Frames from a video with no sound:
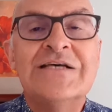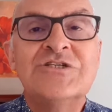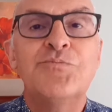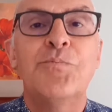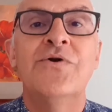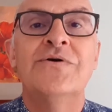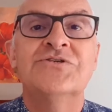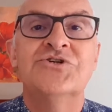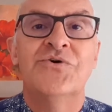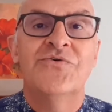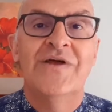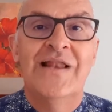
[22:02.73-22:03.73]

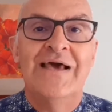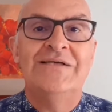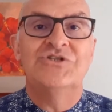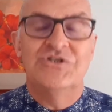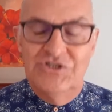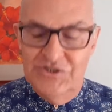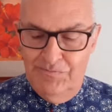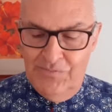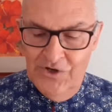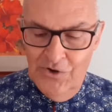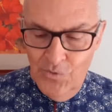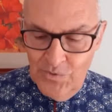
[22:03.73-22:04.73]
spiritual relationship
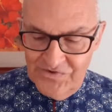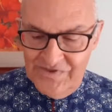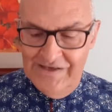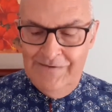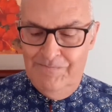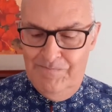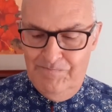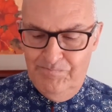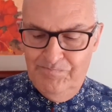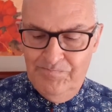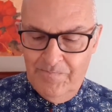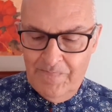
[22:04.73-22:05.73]
with him.
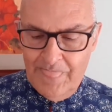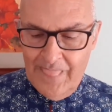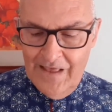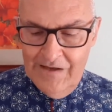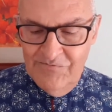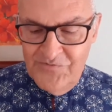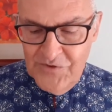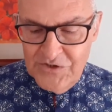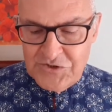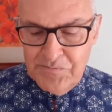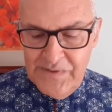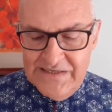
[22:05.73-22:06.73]
In 1
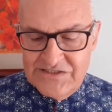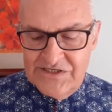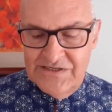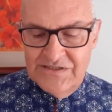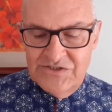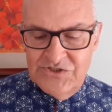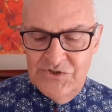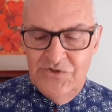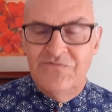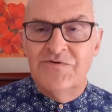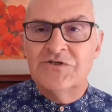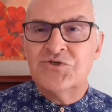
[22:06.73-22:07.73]
Peter
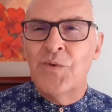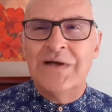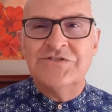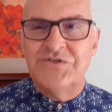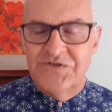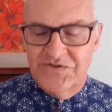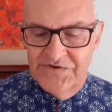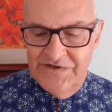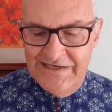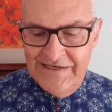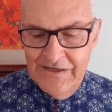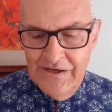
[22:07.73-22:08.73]
2, verse 1 to
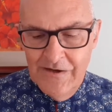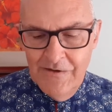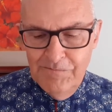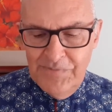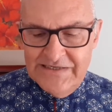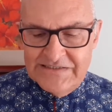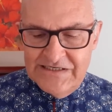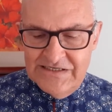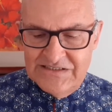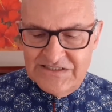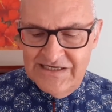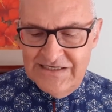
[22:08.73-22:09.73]
3, Peter
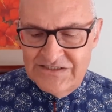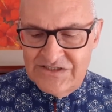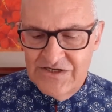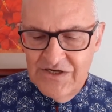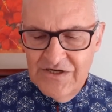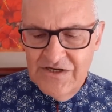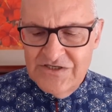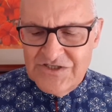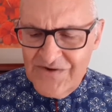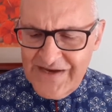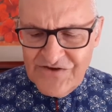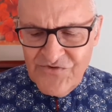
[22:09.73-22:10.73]
says,
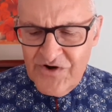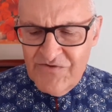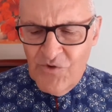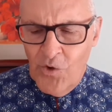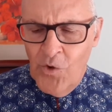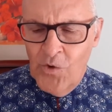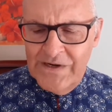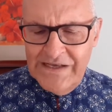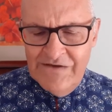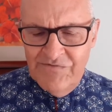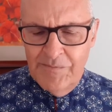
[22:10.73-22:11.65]
"So get rid of all evil